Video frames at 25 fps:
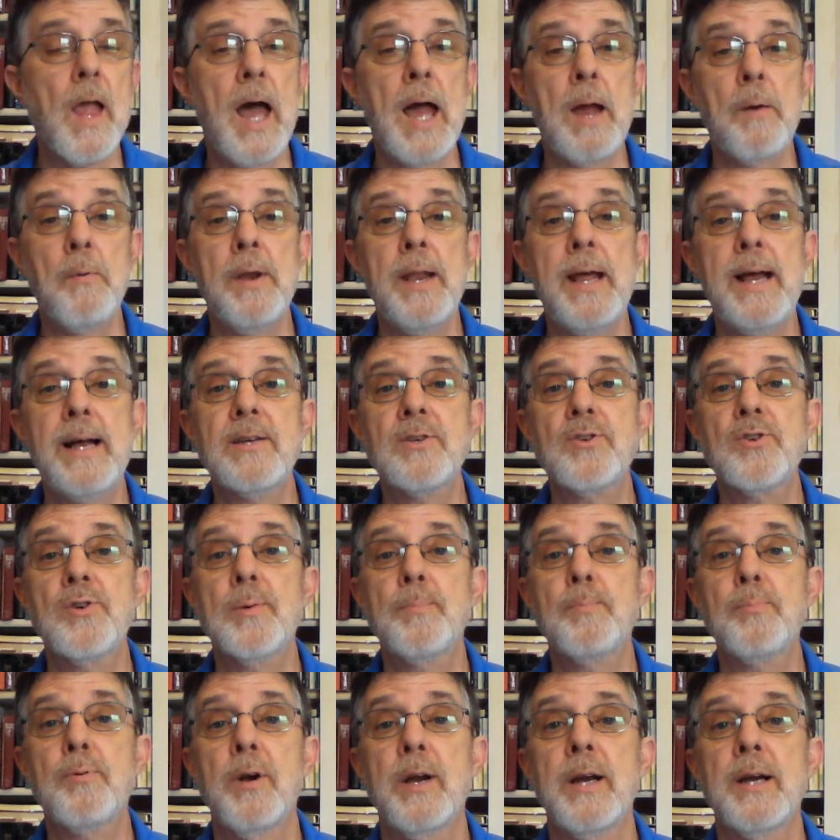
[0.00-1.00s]
I would ask
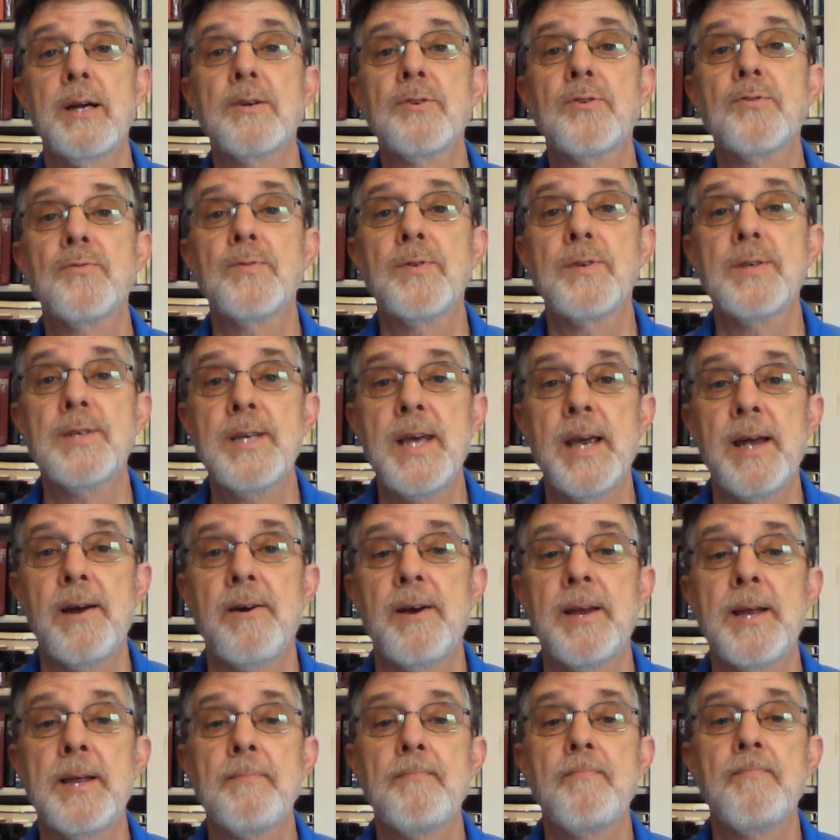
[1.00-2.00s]
your prayers for
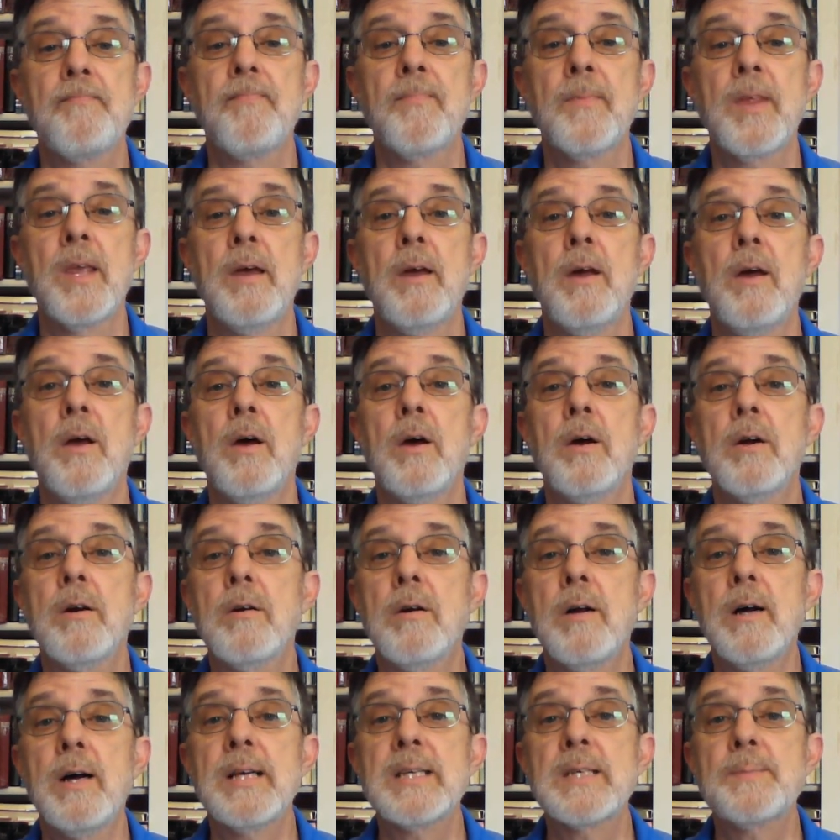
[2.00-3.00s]
Terry,
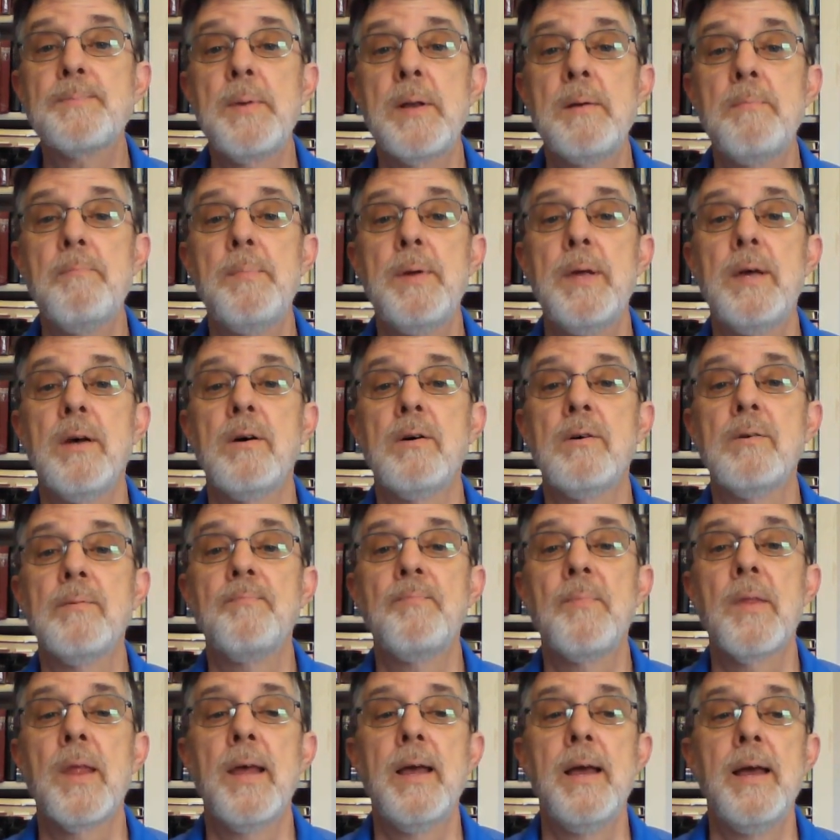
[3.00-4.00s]
her husband
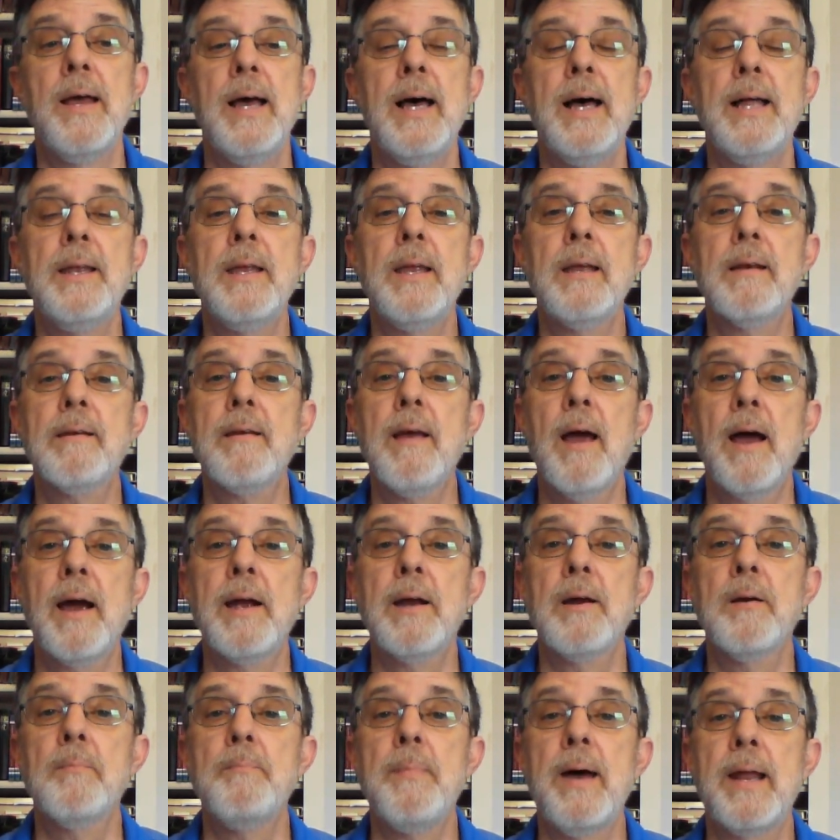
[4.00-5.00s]
Bill, and the
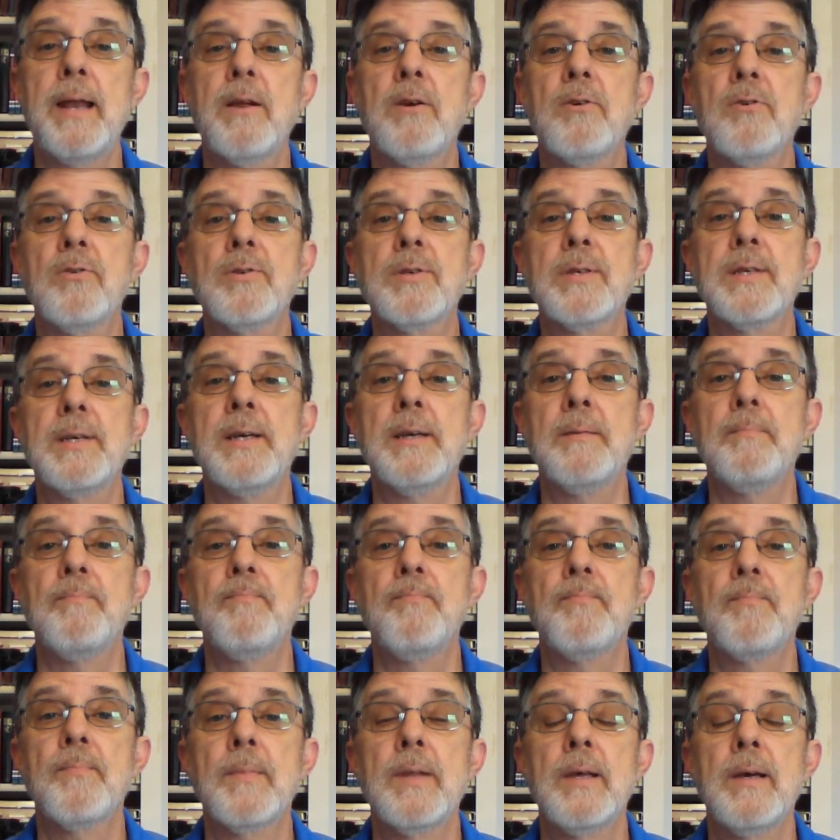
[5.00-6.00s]
entire medical
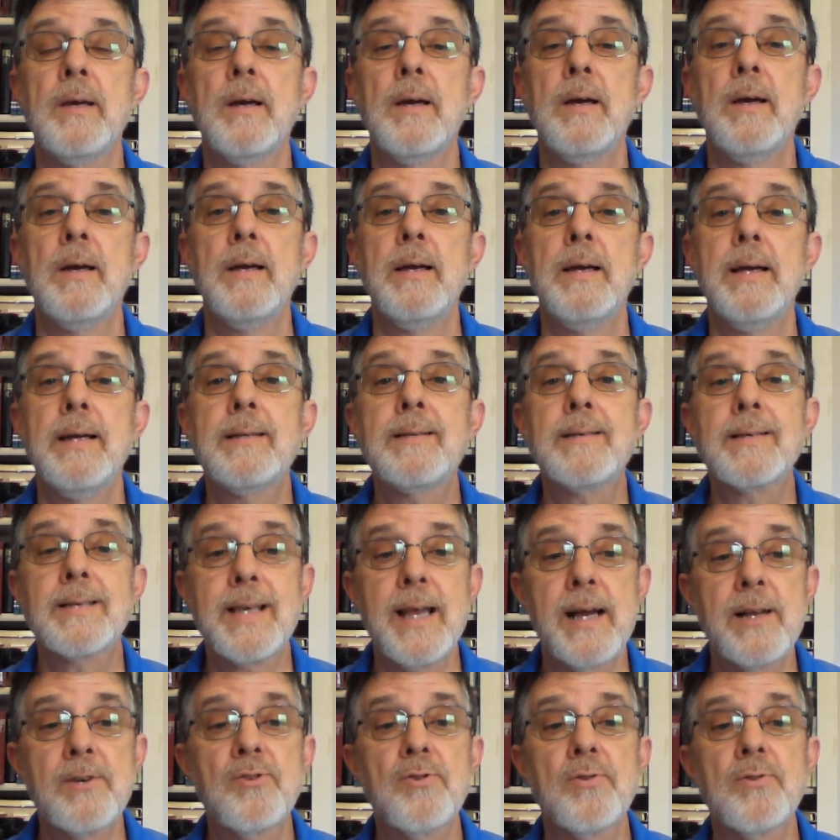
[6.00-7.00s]
team. It's
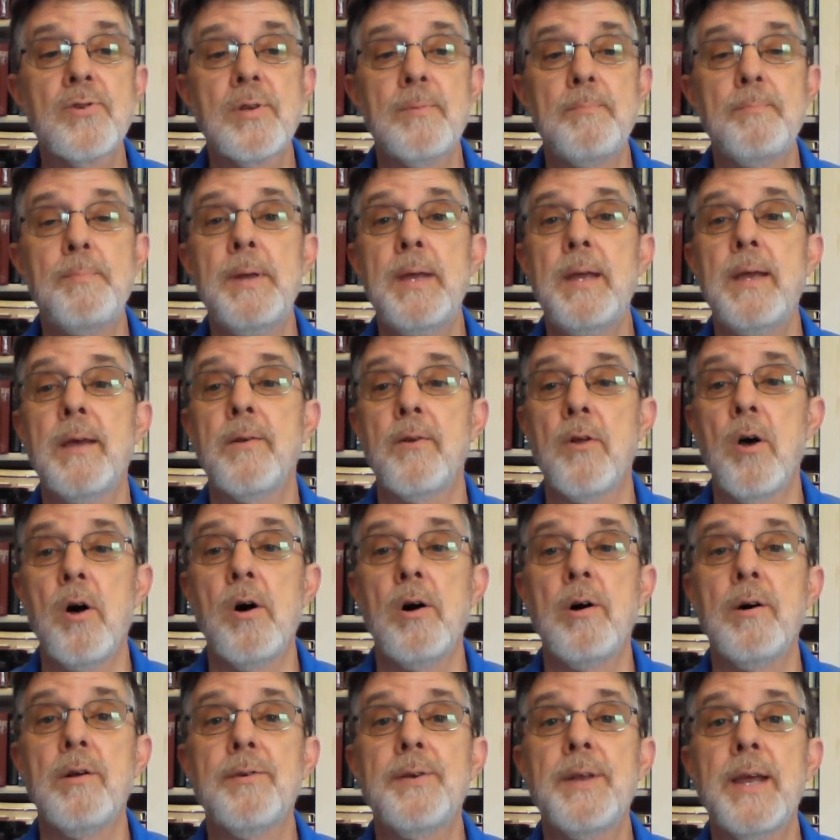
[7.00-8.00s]
scheduled to be an
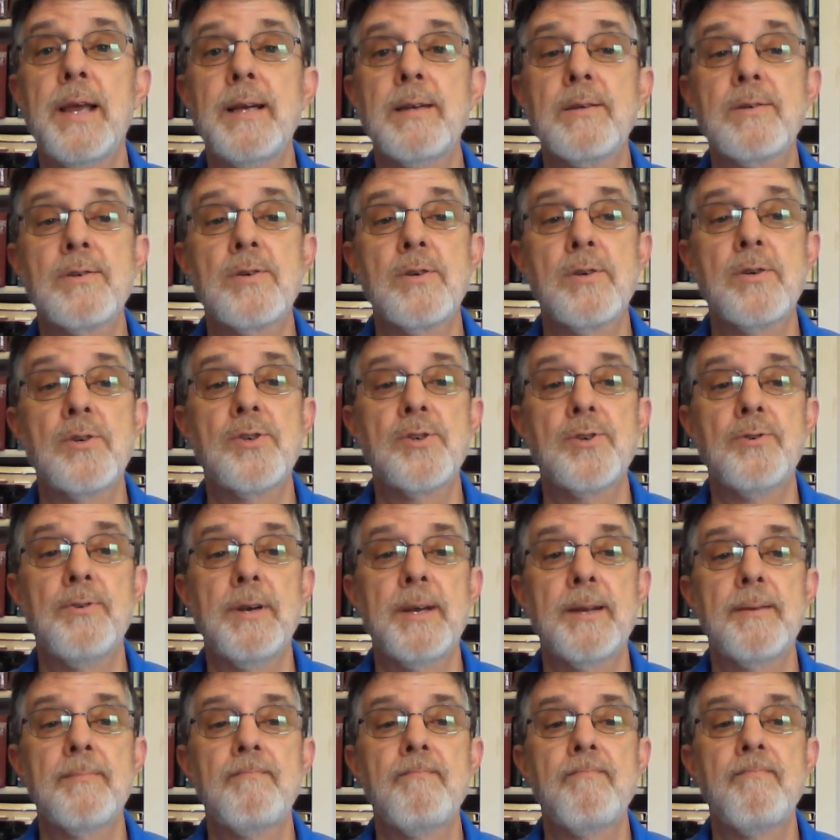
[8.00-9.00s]
all-day
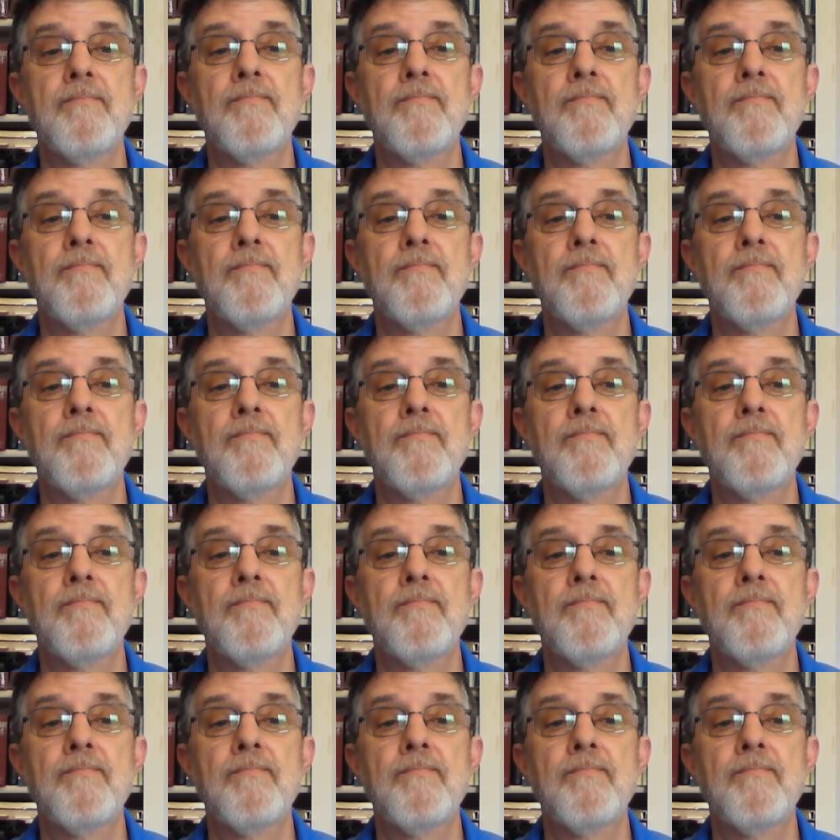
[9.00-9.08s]
surgery.